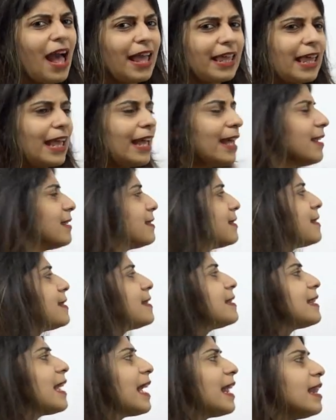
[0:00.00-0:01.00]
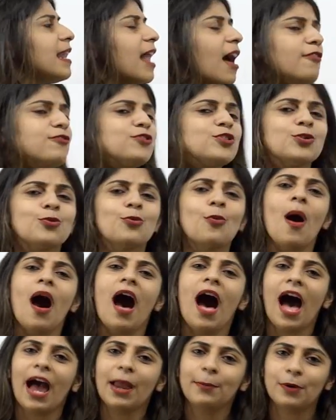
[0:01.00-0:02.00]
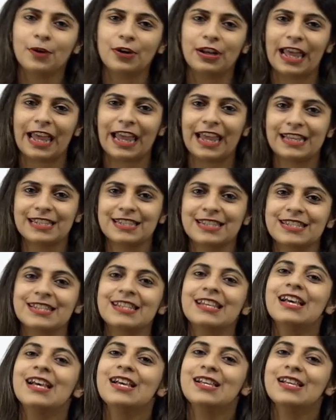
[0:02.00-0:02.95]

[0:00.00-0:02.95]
I guess they love to hibernate.